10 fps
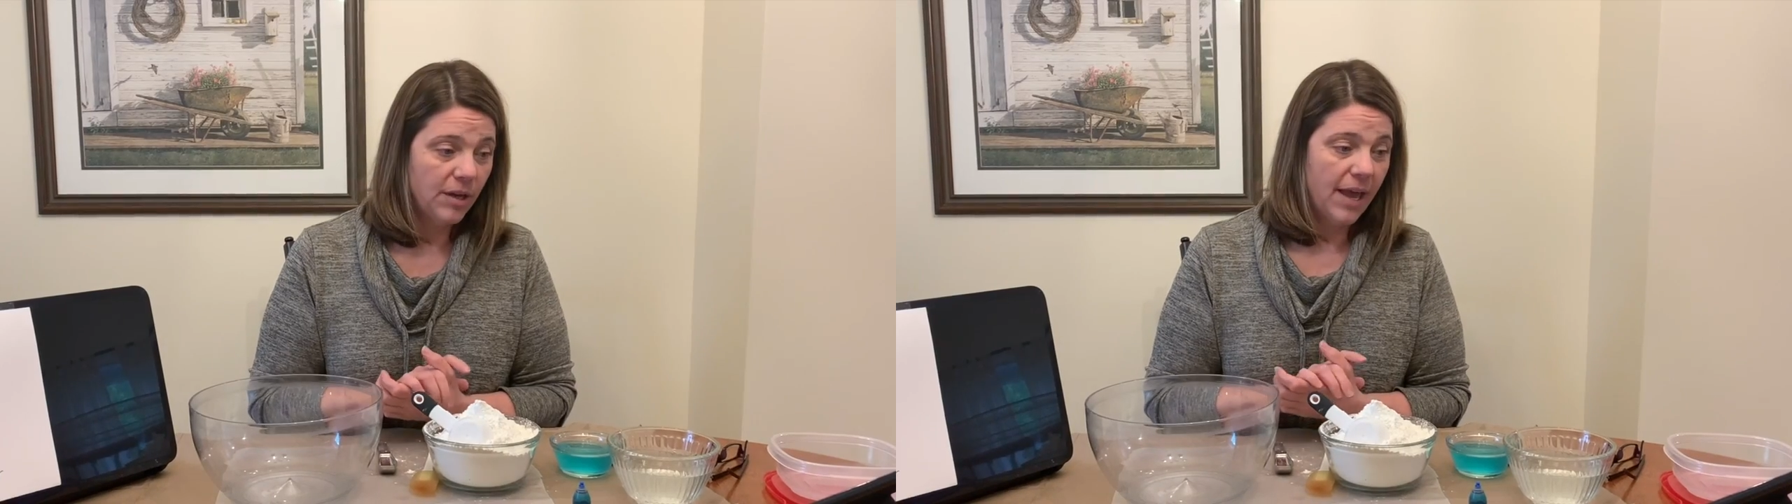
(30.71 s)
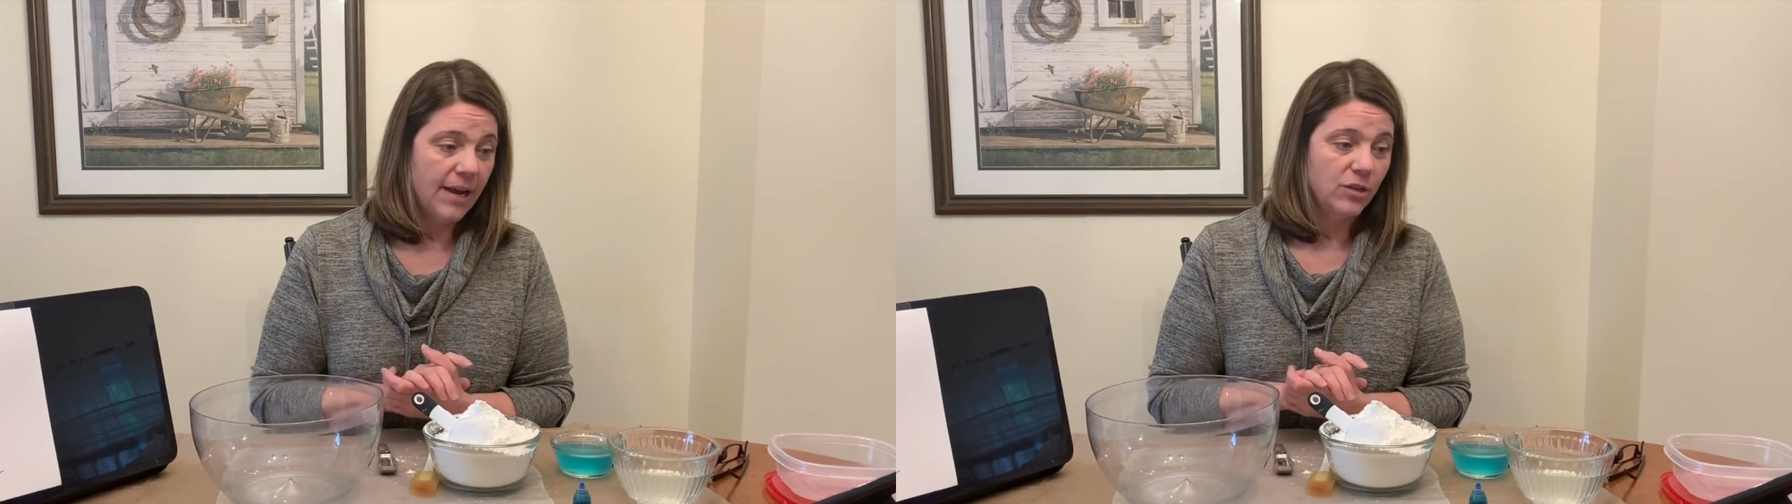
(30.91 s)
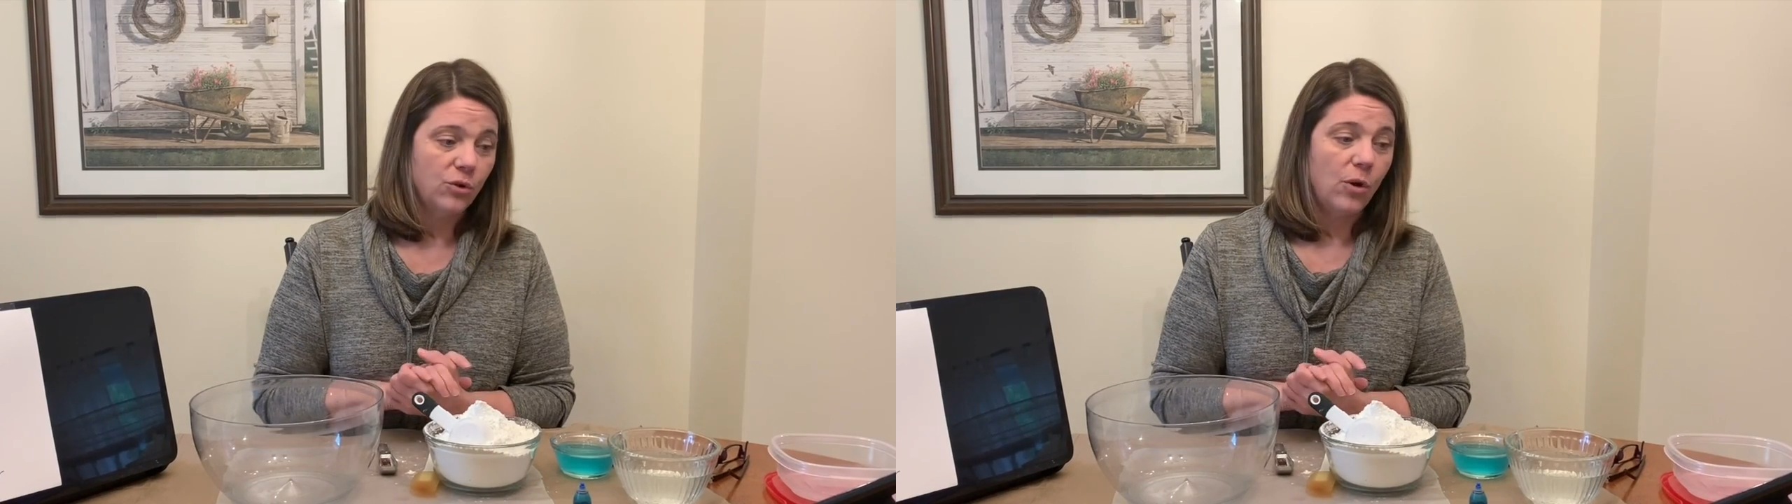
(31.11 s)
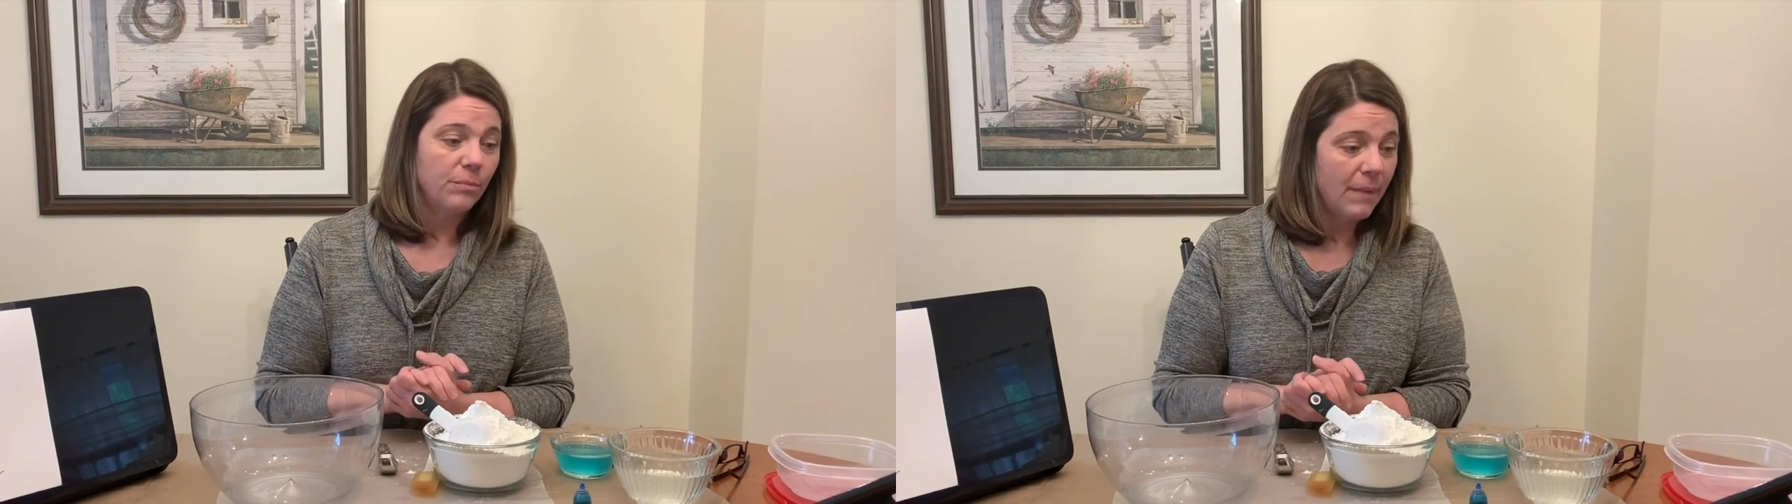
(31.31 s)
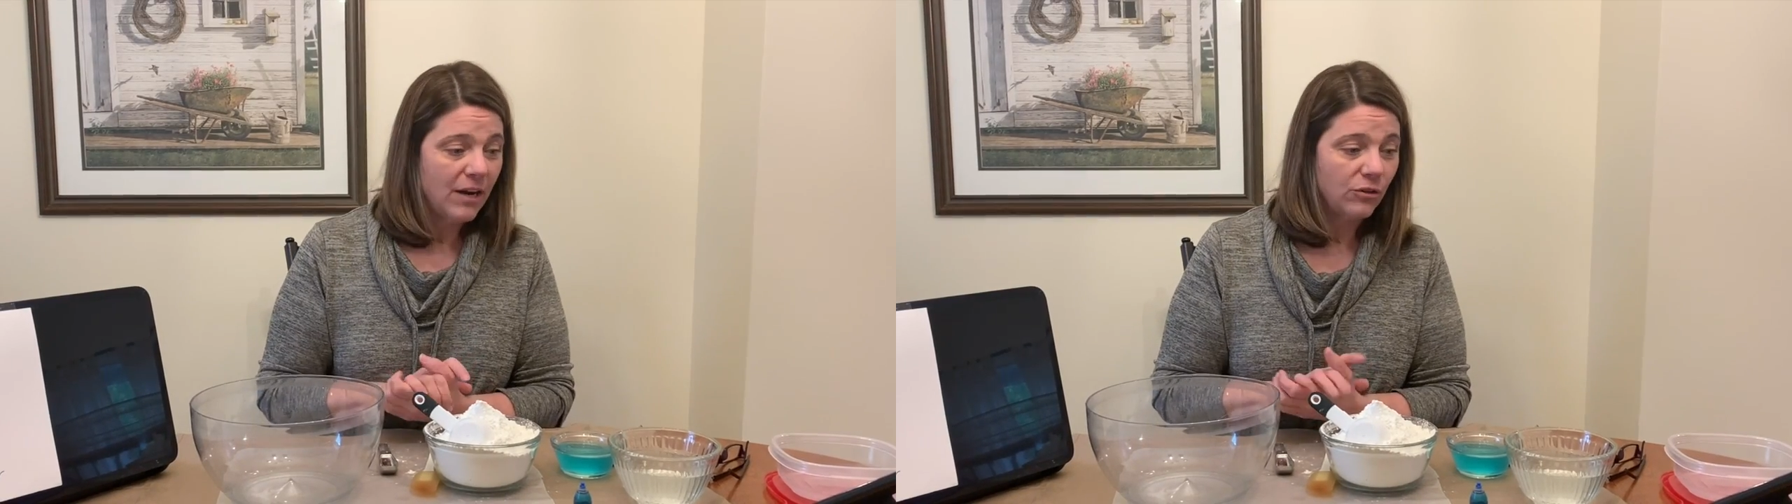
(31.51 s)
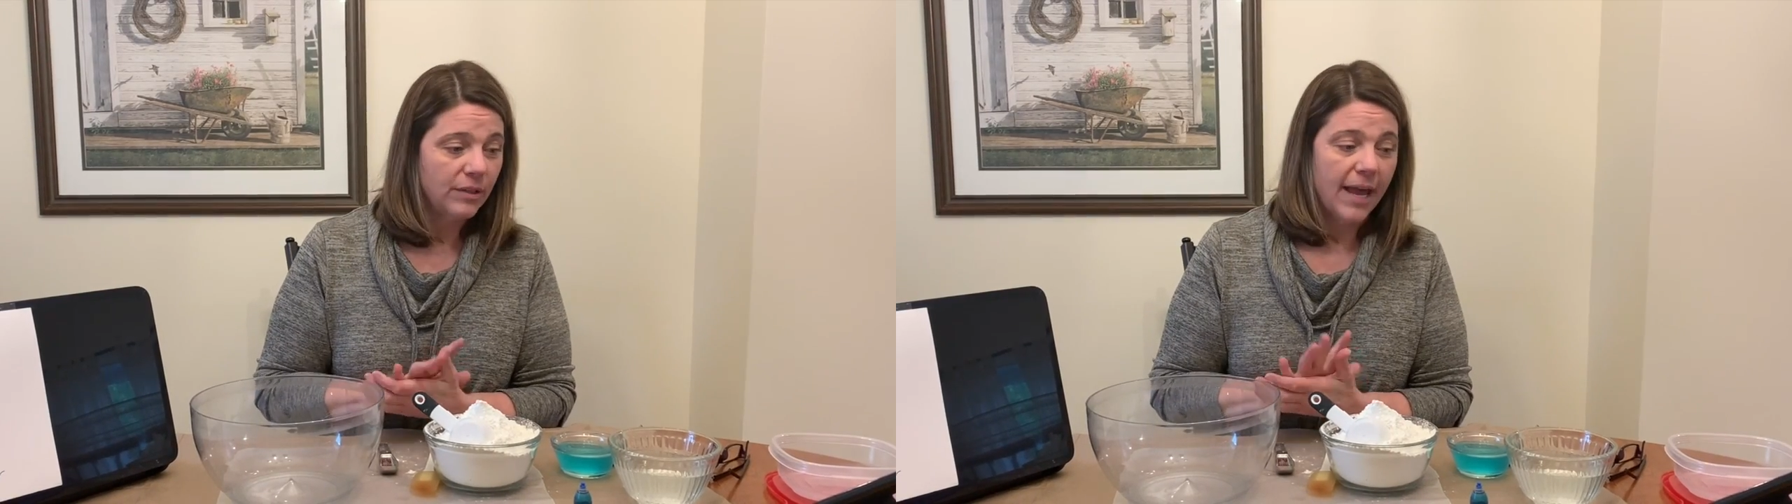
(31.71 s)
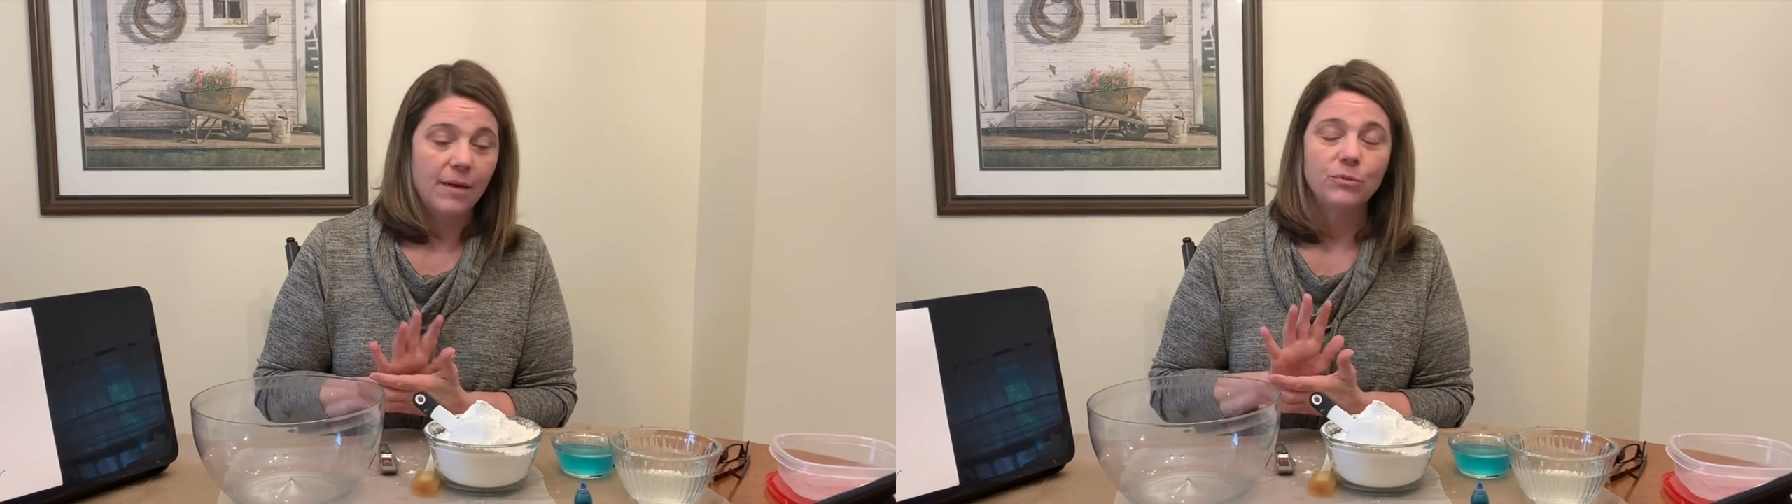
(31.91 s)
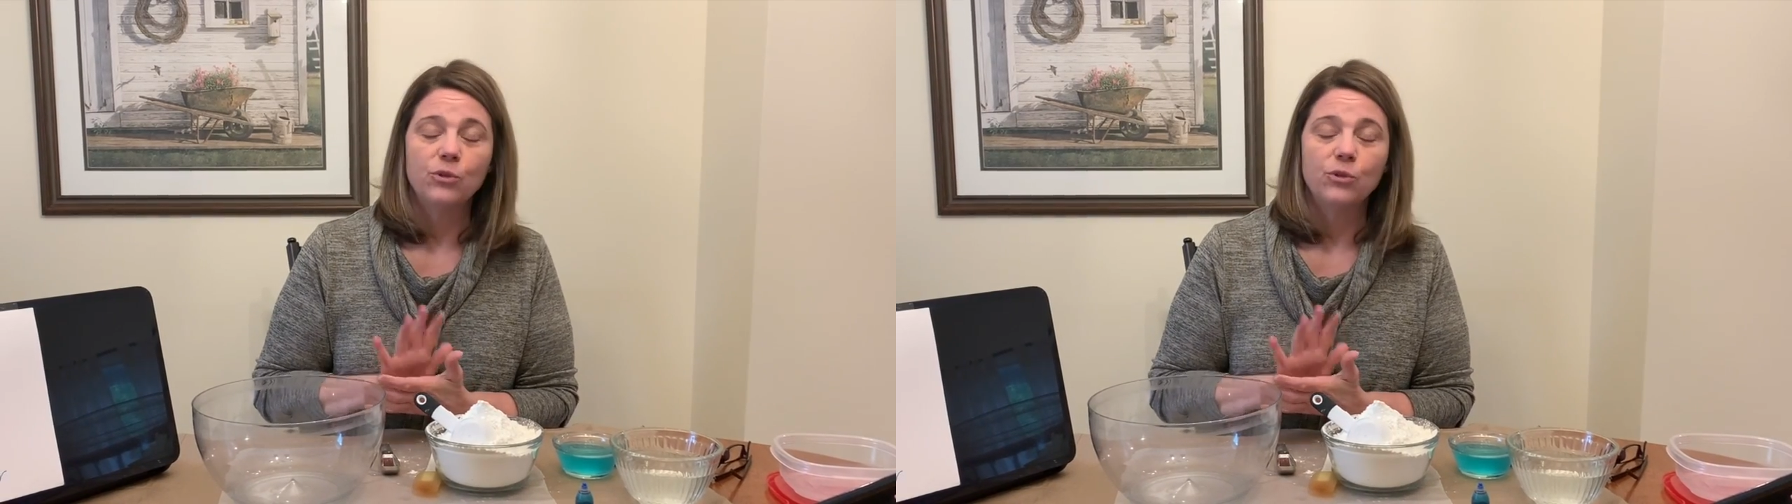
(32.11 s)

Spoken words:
and it's called Maker Lab,